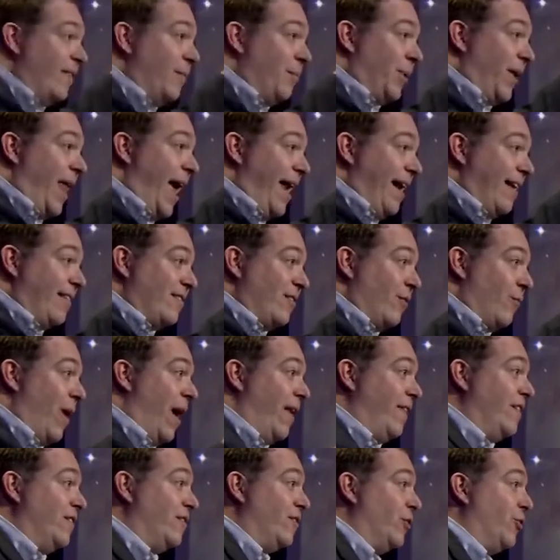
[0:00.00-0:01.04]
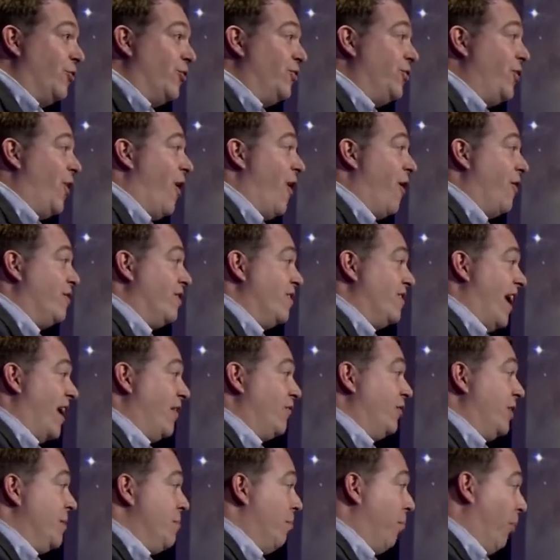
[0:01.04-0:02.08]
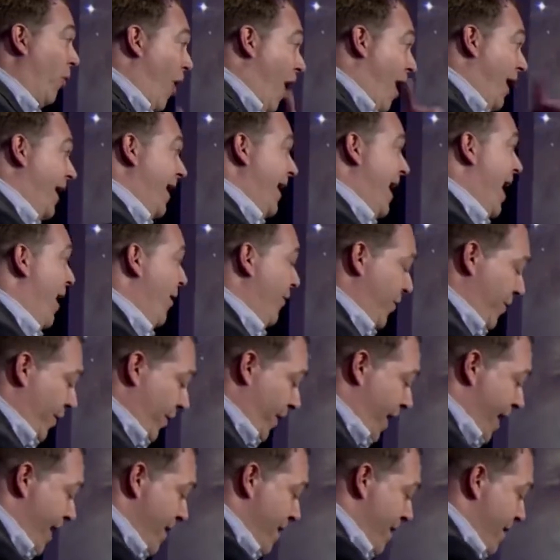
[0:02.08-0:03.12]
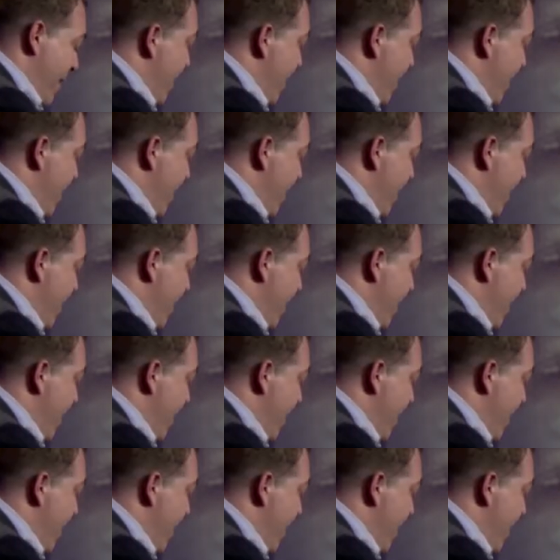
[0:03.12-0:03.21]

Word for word: planets around these little stars is actually blocking out the light